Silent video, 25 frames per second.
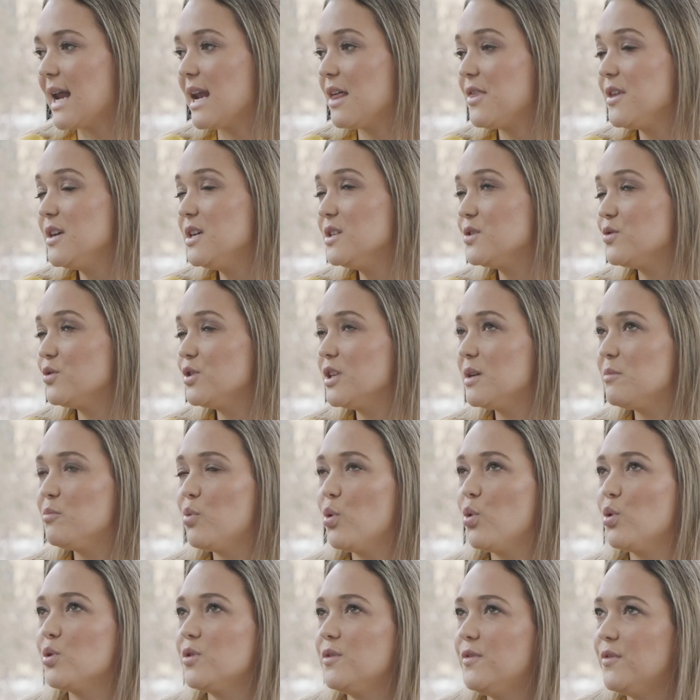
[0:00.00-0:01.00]
I think it's really
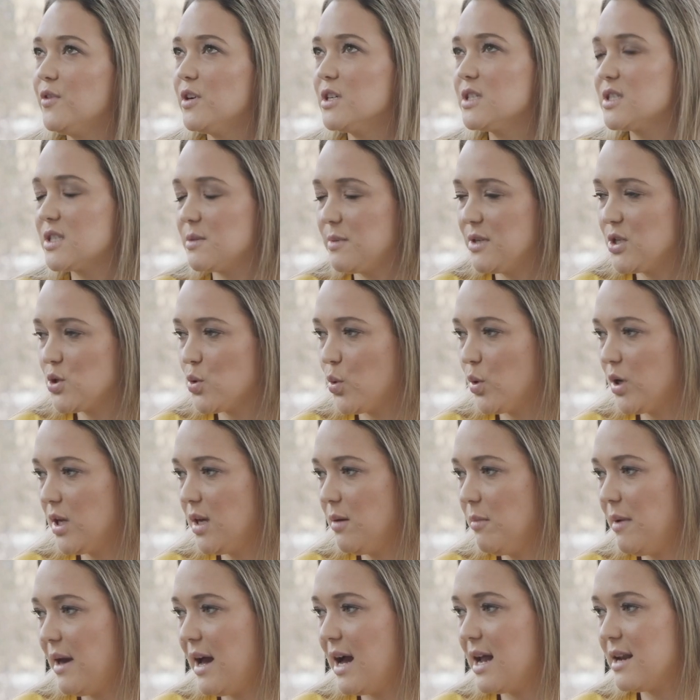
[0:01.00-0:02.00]
important for us to be talking
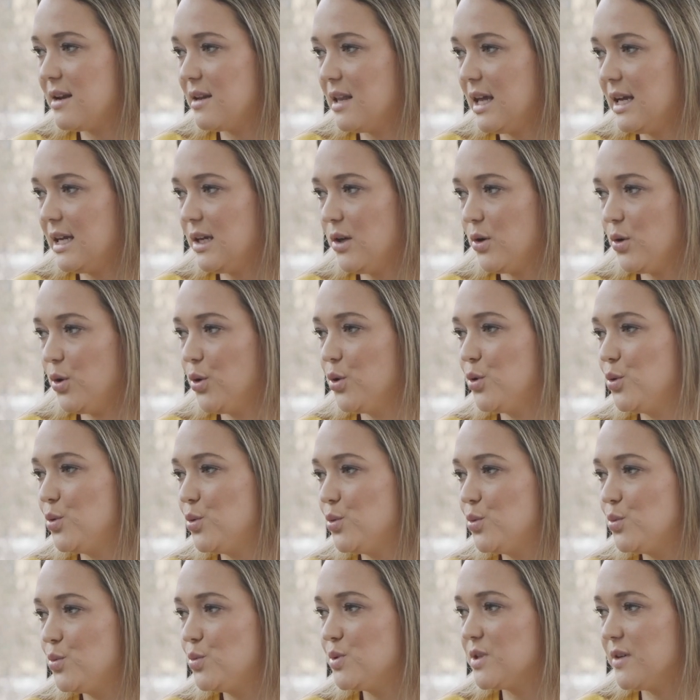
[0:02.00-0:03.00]
about like
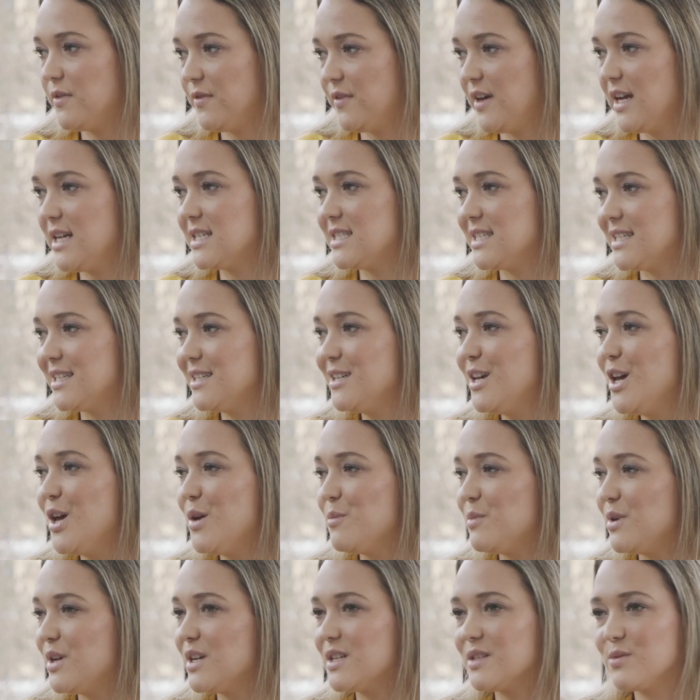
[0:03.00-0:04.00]
who's affected,
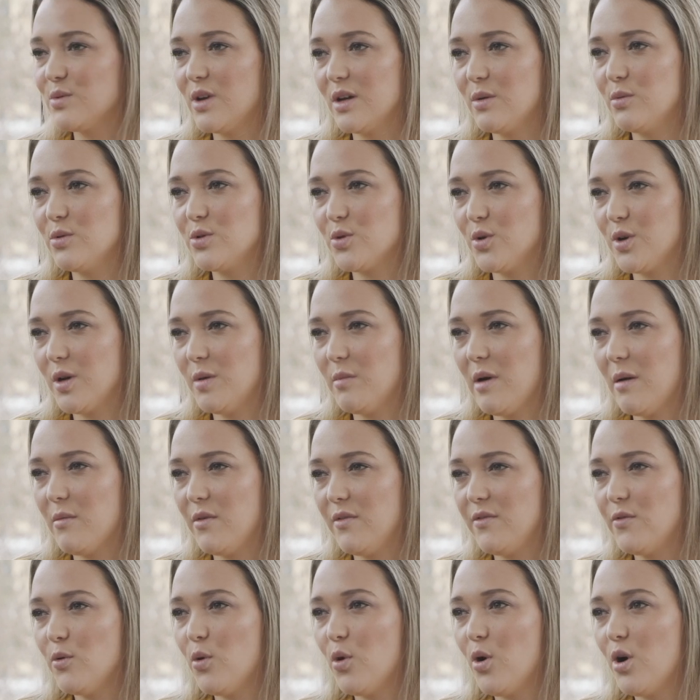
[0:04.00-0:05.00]
because like we were talking about
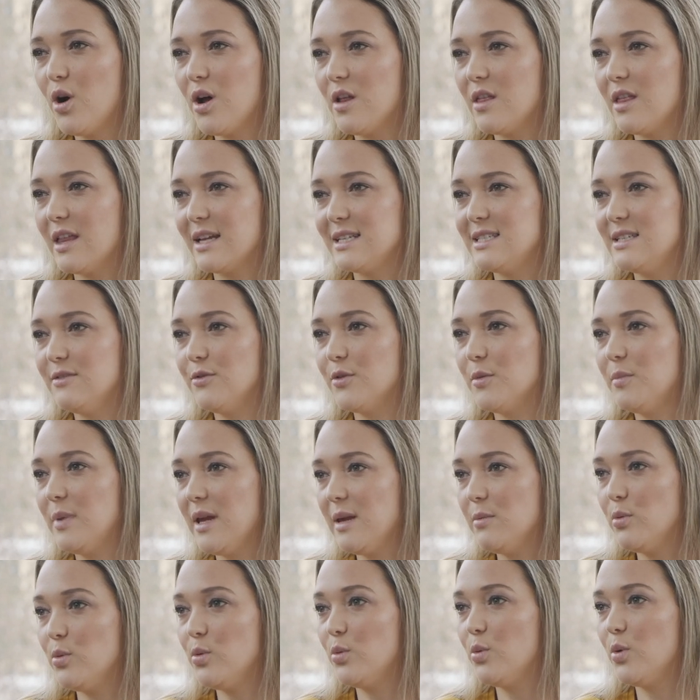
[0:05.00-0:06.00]
before, like different
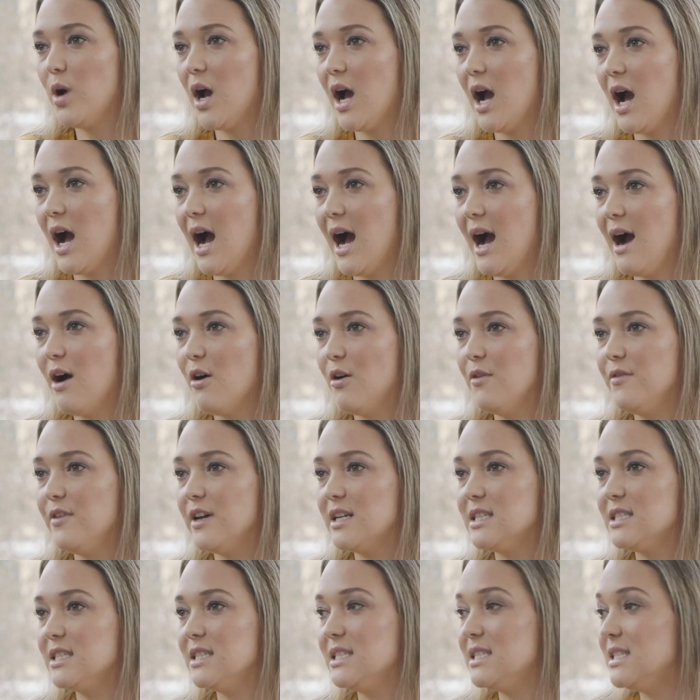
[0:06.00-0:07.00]
people are
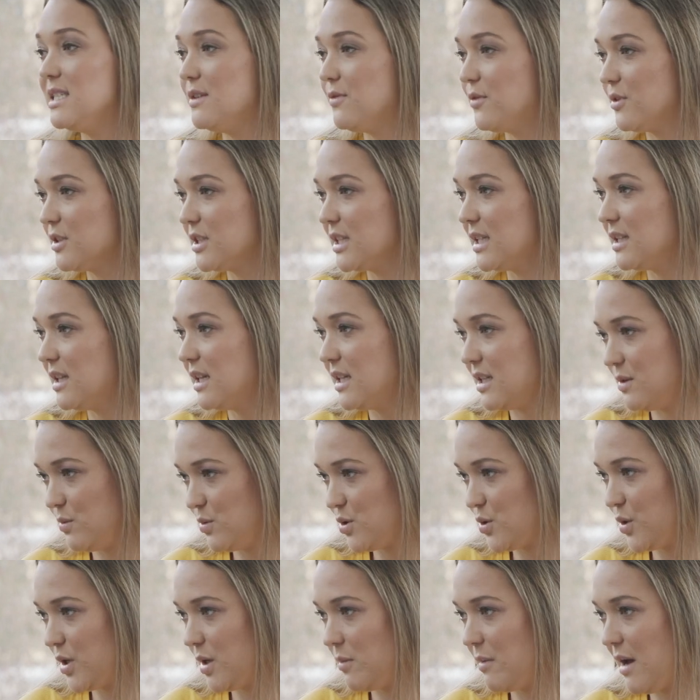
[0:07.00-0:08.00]
affected differently. Like you were
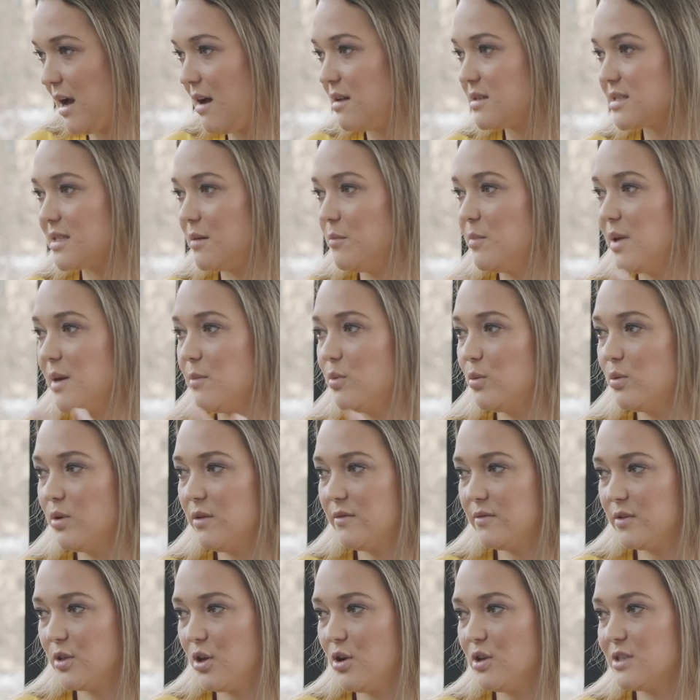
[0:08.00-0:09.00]
talking about, some people
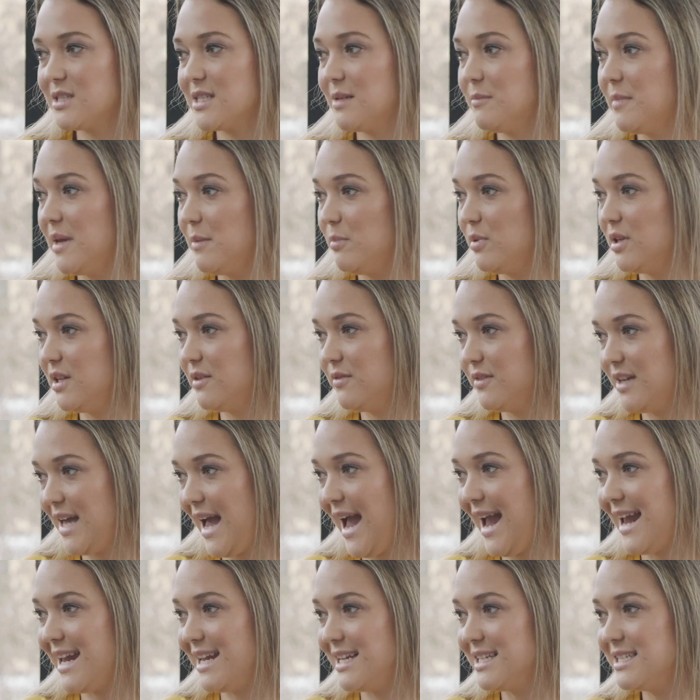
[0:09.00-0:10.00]
have lost, some people have
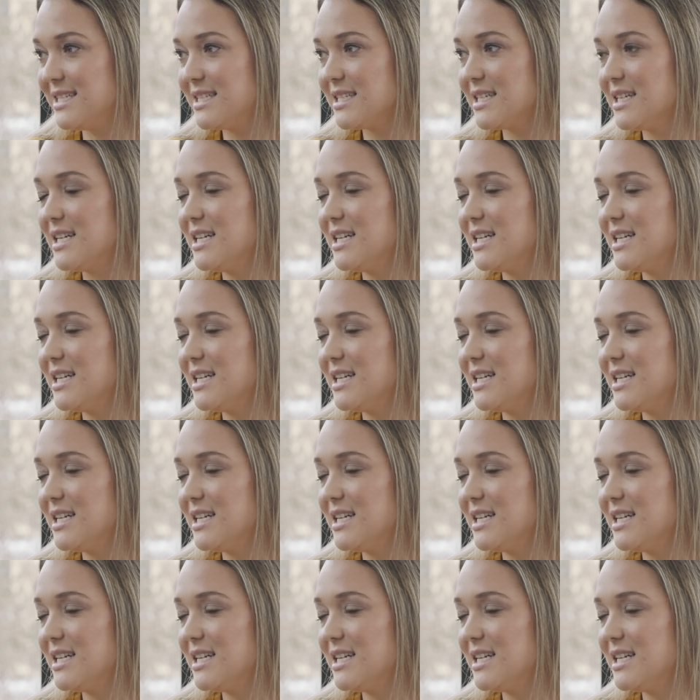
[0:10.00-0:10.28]
gained.